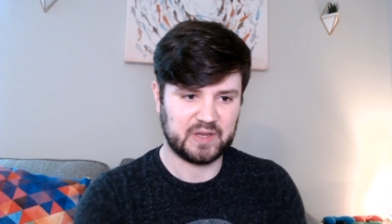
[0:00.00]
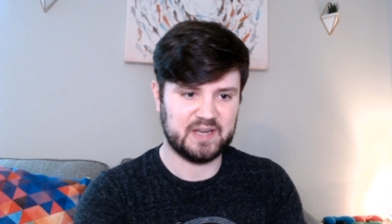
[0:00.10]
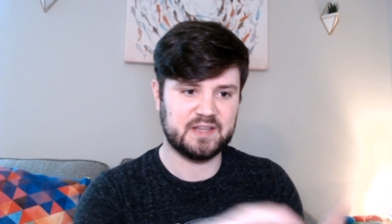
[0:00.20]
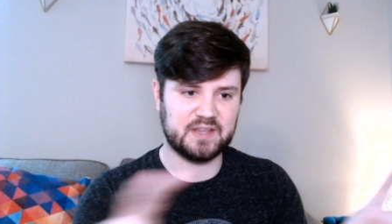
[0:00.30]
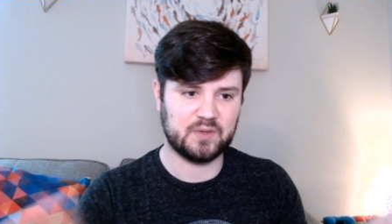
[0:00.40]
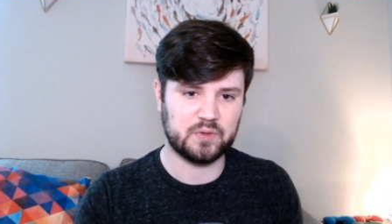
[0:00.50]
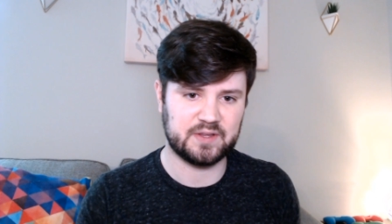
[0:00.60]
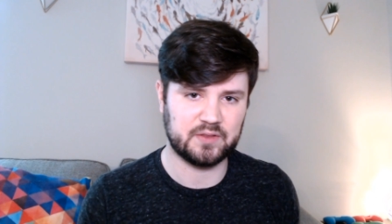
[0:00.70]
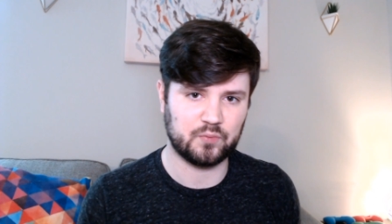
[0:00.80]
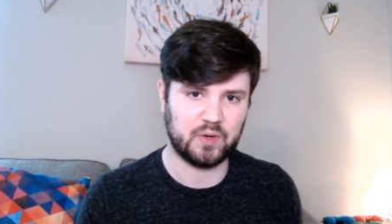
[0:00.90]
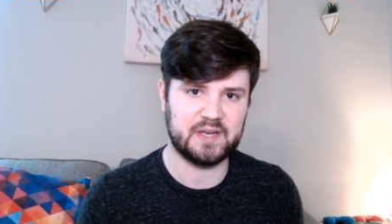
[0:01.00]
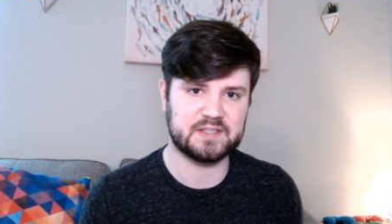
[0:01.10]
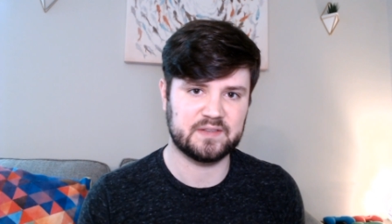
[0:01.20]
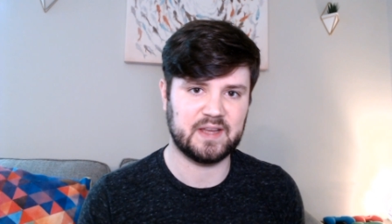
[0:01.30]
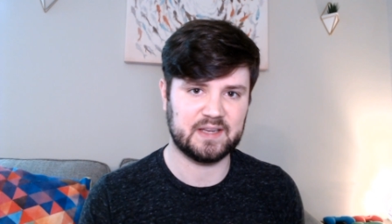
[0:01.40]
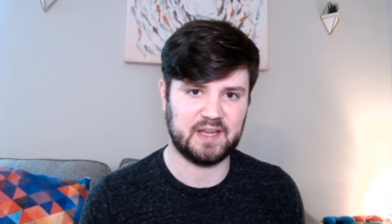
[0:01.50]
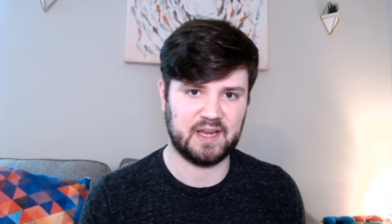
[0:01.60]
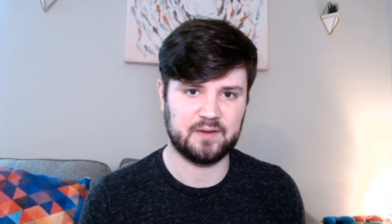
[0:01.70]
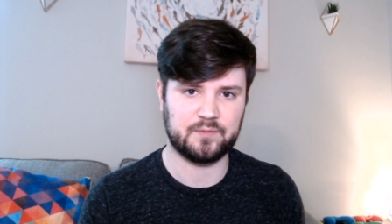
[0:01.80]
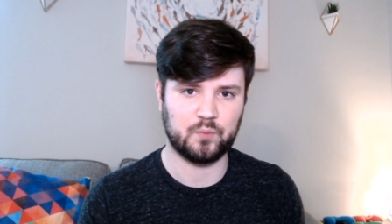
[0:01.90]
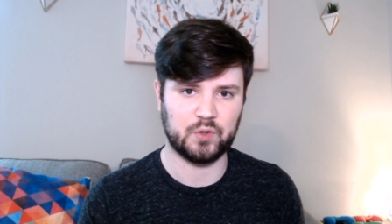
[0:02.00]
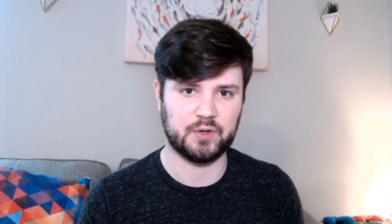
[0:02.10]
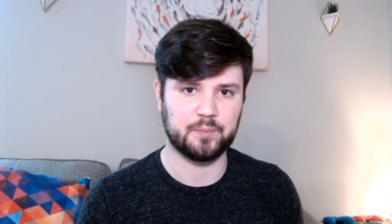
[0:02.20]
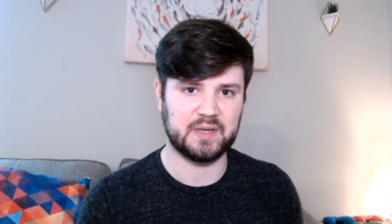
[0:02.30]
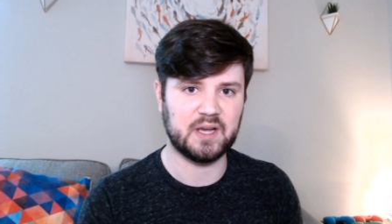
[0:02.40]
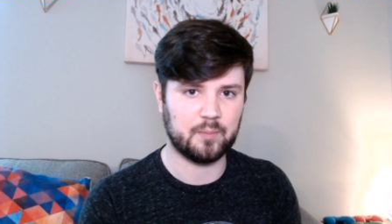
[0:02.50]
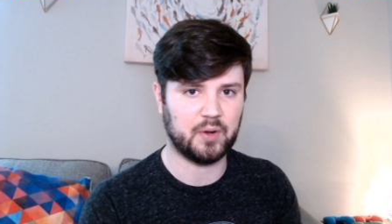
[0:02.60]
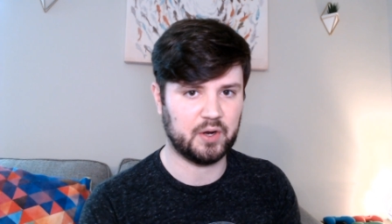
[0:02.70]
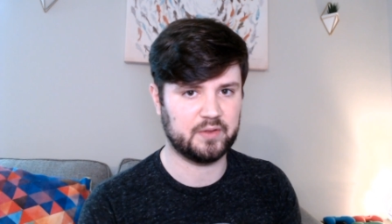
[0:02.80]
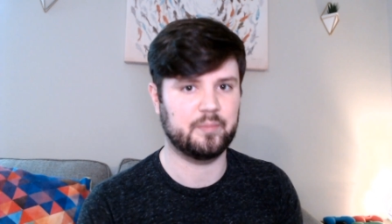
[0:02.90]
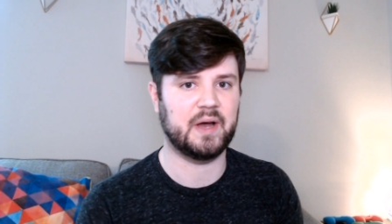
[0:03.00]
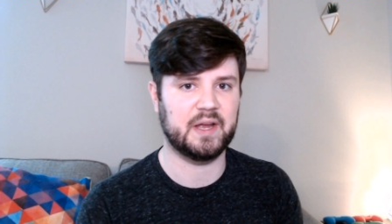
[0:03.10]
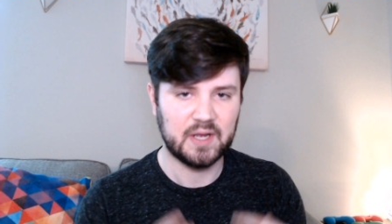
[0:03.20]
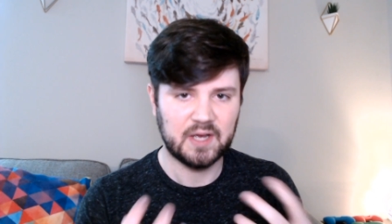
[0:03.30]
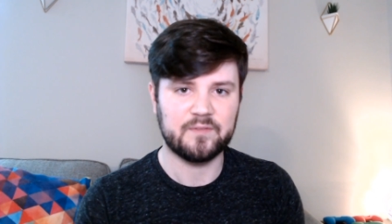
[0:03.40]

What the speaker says: anything within the radius of that cave will become part of the biome.